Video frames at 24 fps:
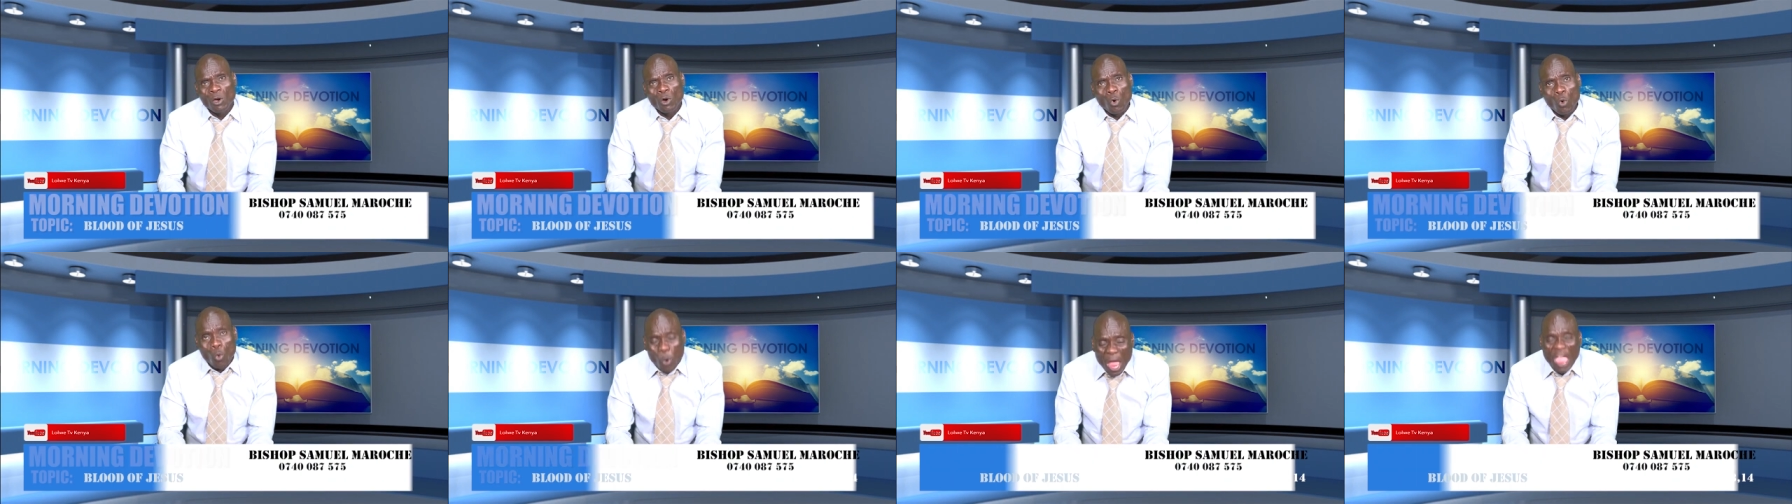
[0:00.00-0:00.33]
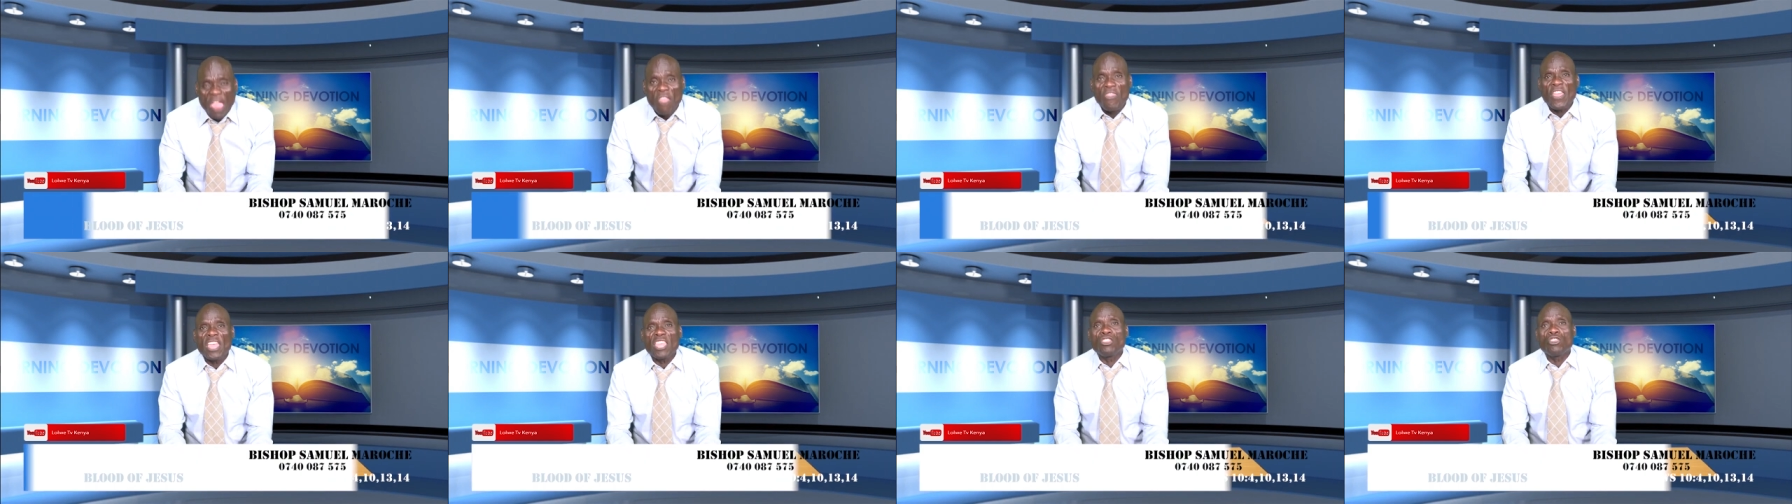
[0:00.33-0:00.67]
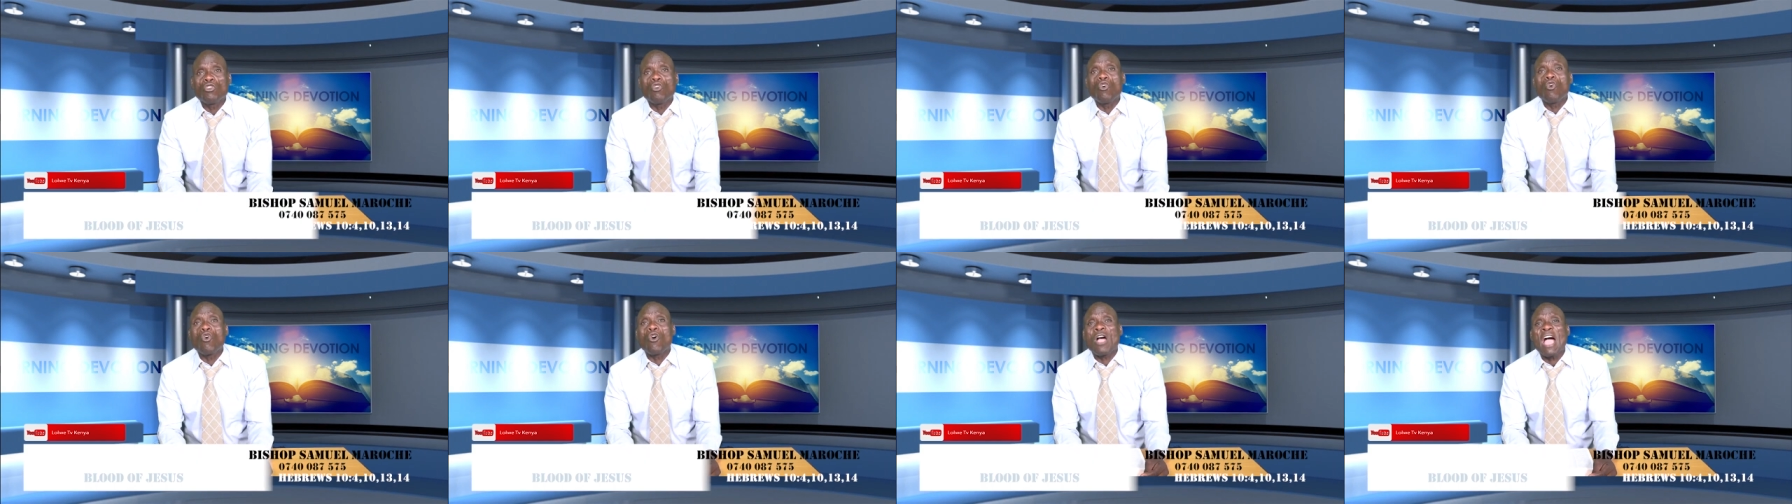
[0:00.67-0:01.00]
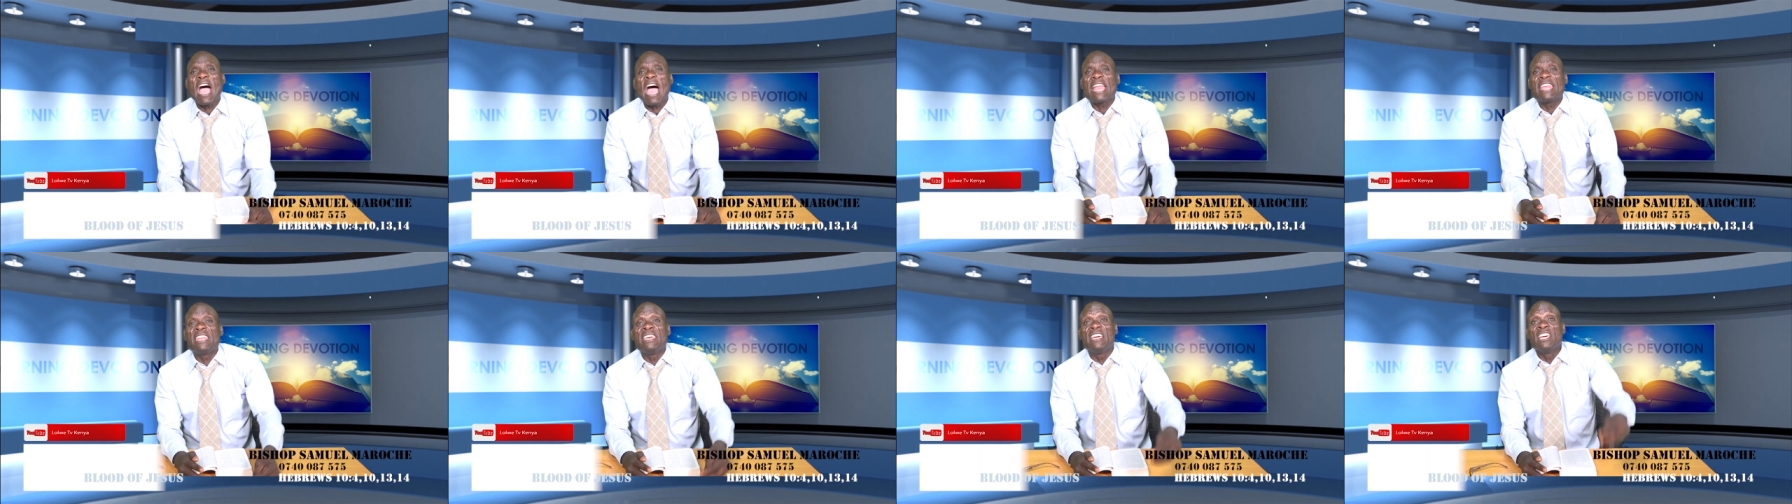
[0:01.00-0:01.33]
whether you
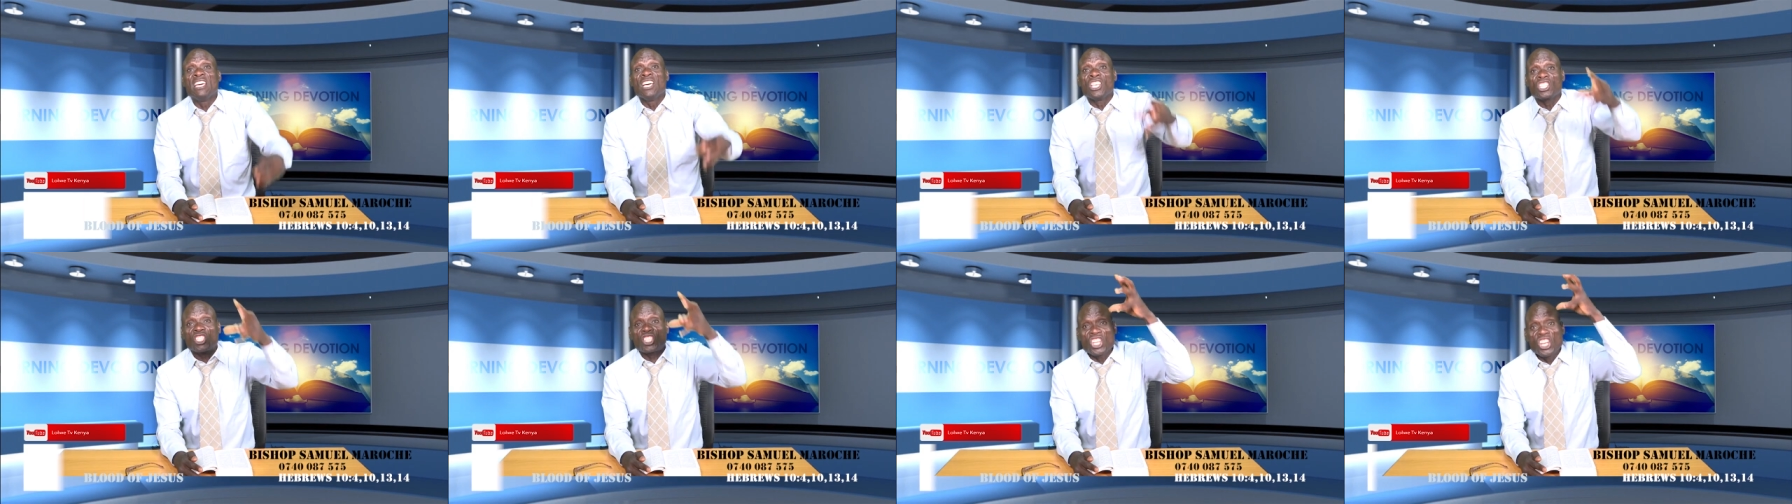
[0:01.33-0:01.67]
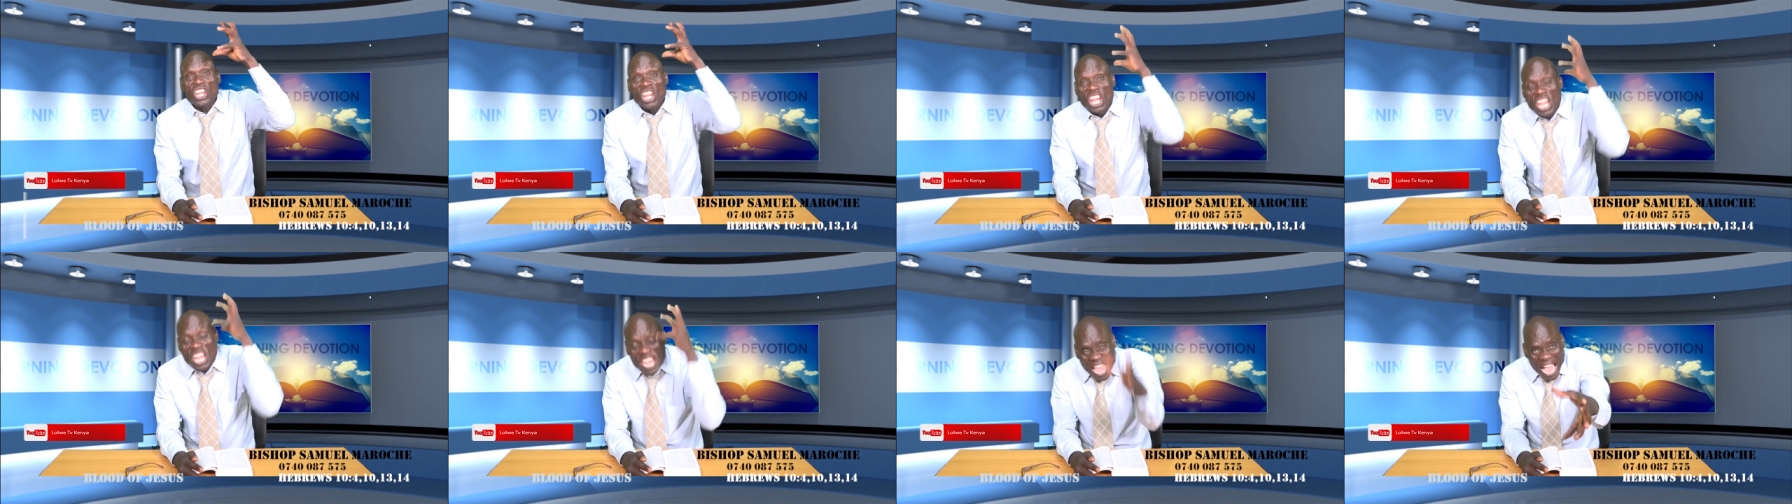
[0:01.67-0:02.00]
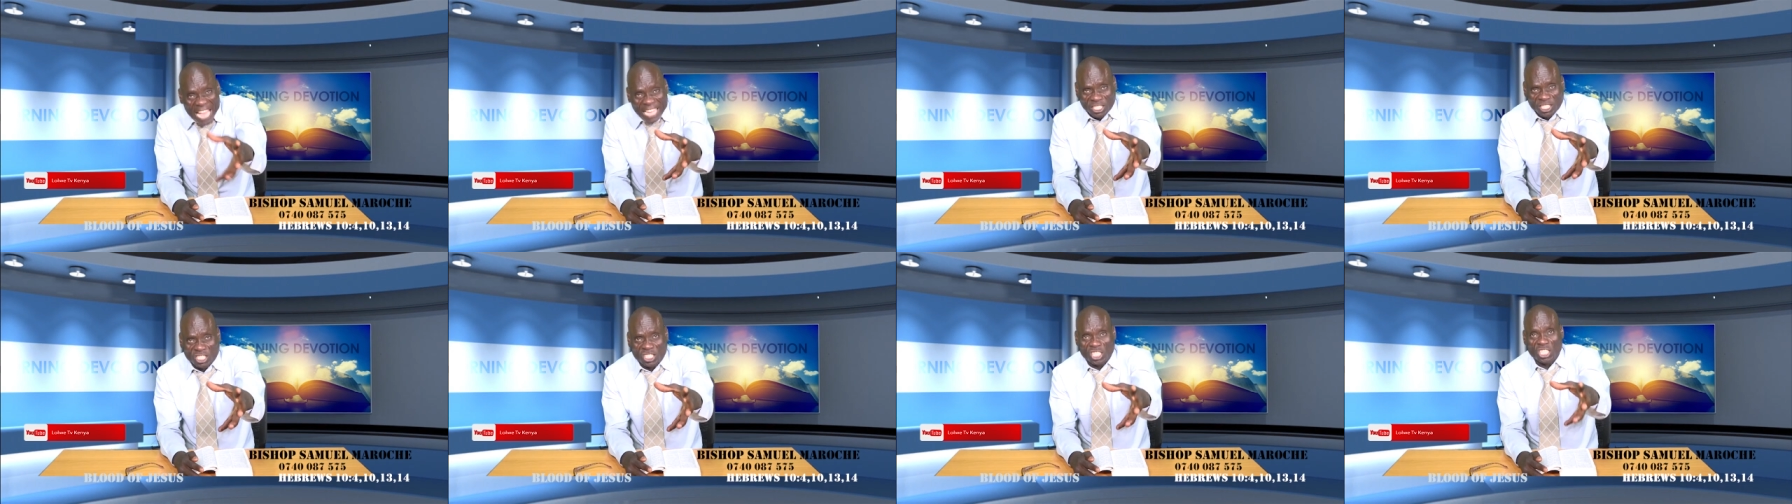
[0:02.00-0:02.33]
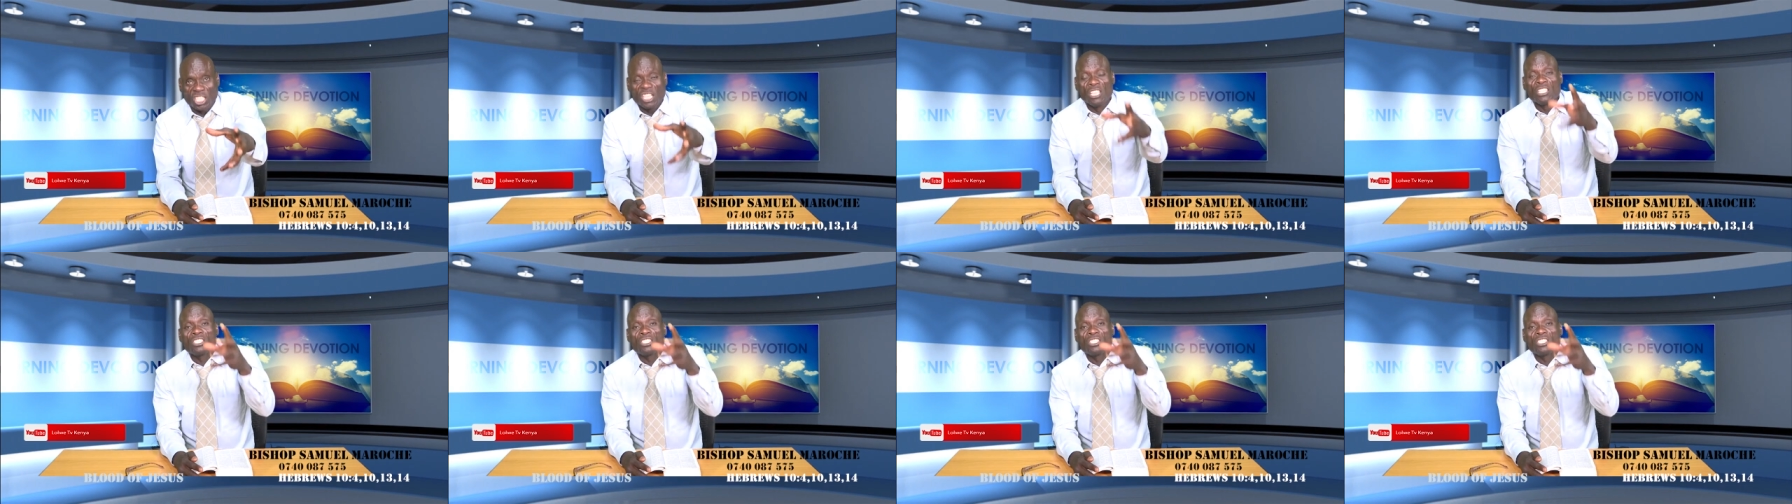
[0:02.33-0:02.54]
had snatched